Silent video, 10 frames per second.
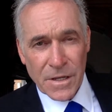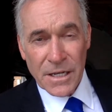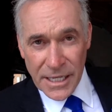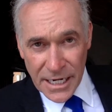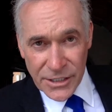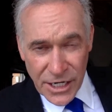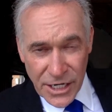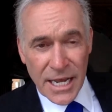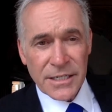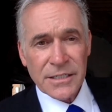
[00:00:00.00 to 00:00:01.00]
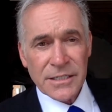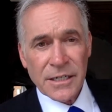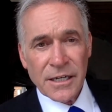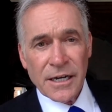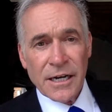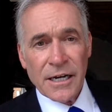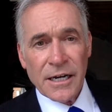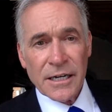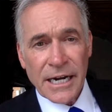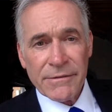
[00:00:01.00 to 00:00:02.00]
The NHS
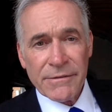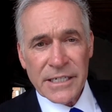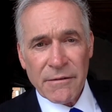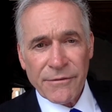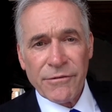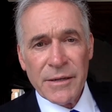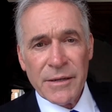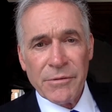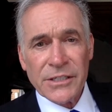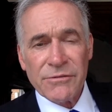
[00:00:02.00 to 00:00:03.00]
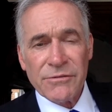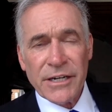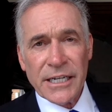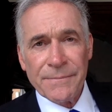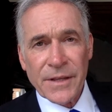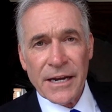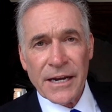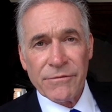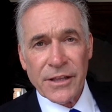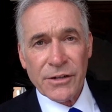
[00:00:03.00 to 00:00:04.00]
carries out free breast screening
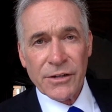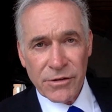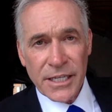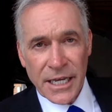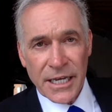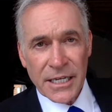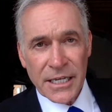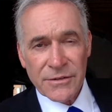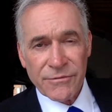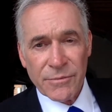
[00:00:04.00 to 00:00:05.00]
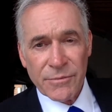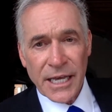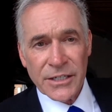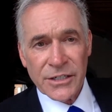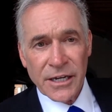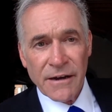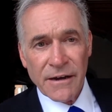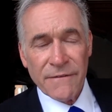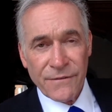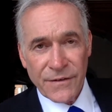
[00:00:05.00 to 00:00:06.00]
every 3 years from the age
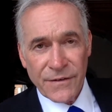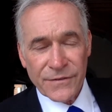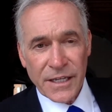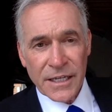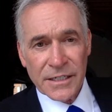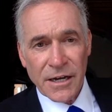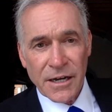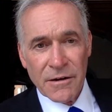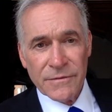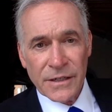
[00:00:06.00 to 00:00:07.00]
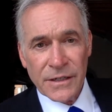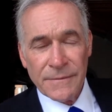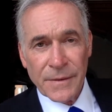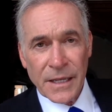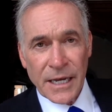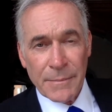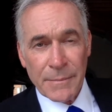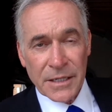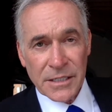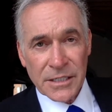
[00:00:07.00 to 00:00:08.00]
of 50 and over, and
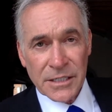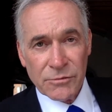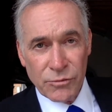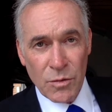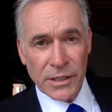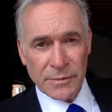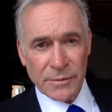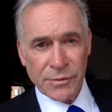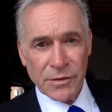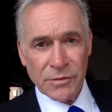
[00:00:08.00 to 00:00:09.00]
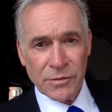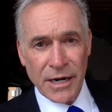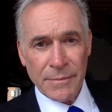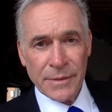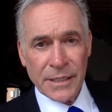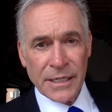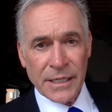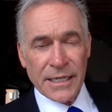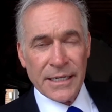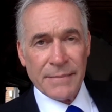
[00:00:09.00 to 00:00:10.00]
because it's a rolling program,
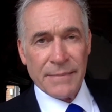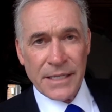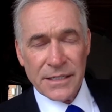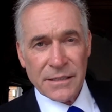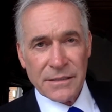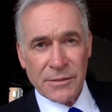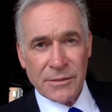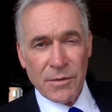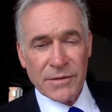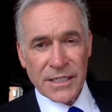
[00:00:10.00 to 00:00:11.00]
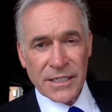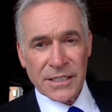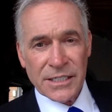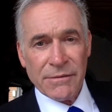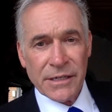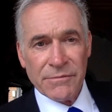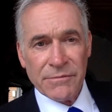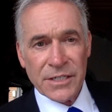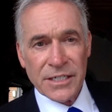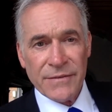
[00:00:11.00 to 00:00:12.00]
it means that you won't necessarily
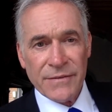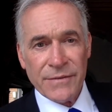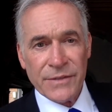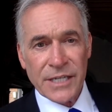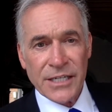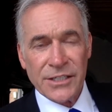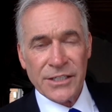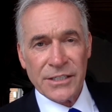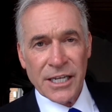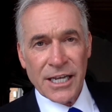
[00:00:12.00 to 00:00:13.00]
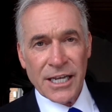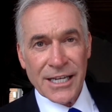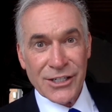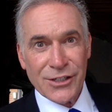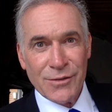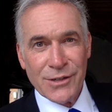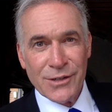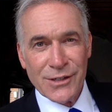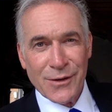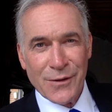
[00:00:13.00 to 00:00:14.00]
receive an invitation as soon
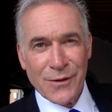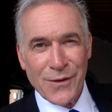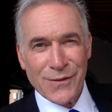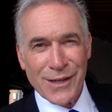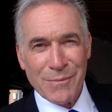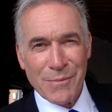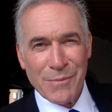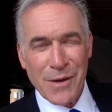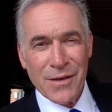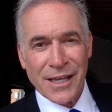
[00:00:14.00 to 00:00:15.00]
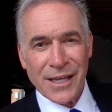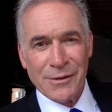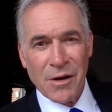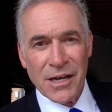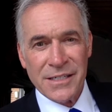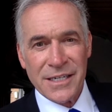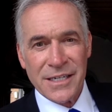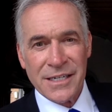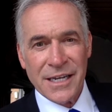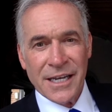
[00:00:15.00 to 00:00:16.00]
as your 50th birthday
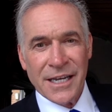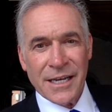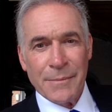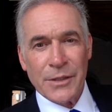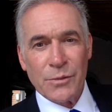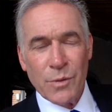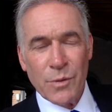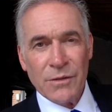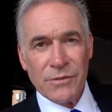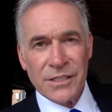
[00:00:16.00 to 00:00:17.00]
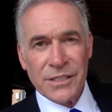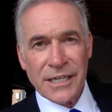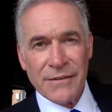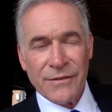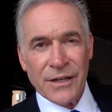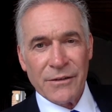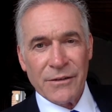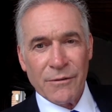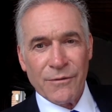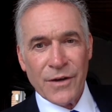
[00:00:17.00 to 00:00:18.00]
arises, but you will receive
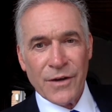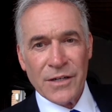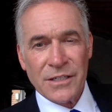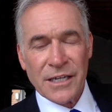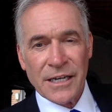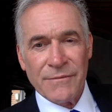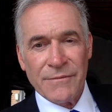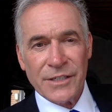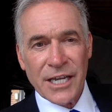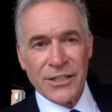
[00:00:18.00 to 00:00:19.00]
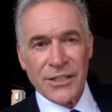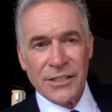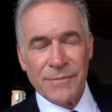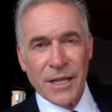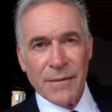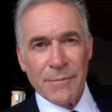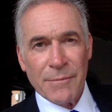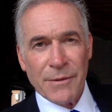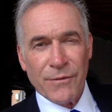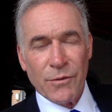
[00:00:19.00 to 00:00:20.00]
your first invitation
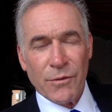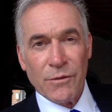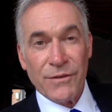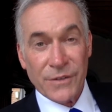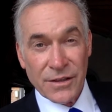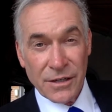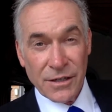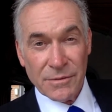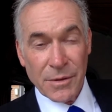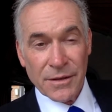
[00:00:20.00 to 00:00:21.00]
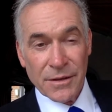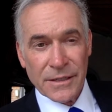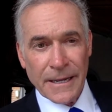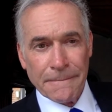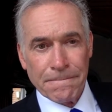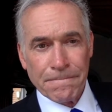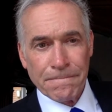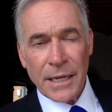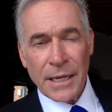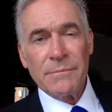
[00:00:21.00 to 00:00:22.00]
before your 53rd birthday.
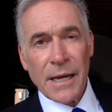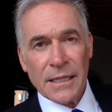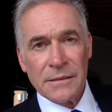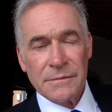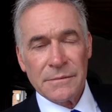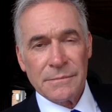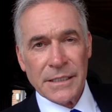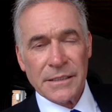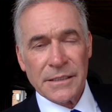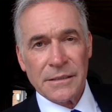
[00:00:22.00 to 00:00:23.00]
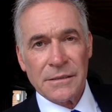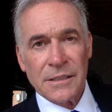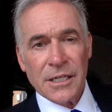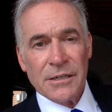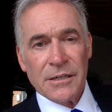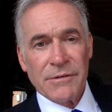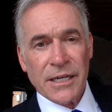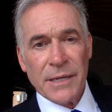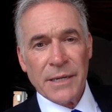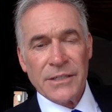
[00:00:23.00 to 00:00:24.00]
Pall Mall Medical
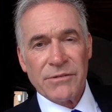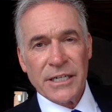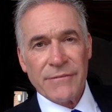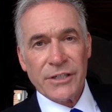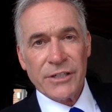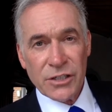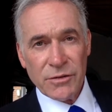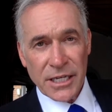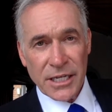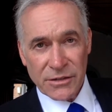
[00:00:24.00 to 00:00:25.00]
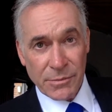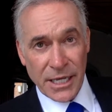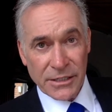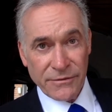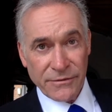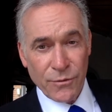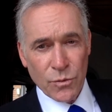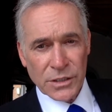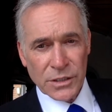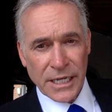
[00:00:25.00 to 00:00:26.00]
recommends screening every 2 years from the age of
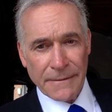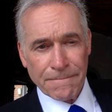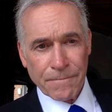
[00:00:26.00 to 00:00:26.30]
40